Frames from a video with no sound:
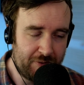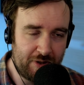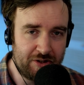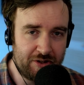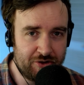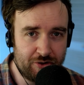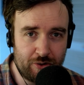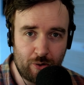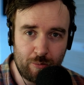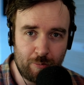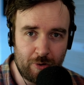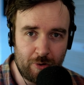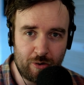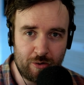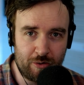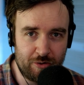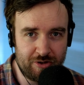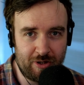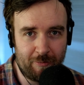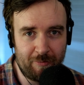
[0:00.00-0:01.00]
stone block
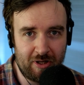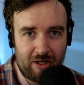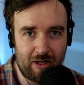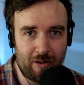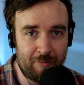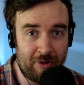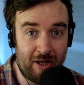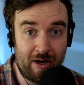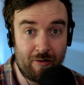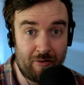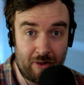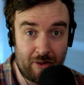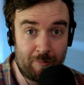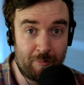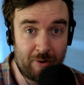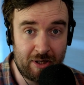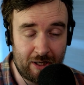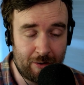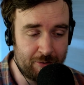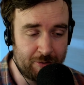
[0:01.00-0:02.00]
or something up there and then
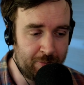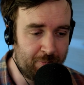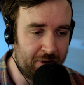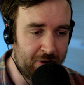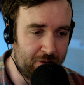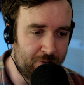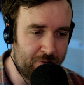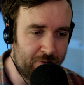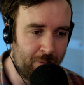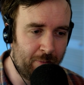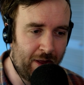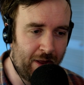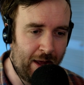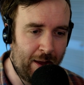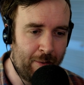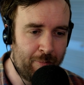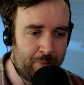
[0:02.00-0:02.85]
being able to build from there.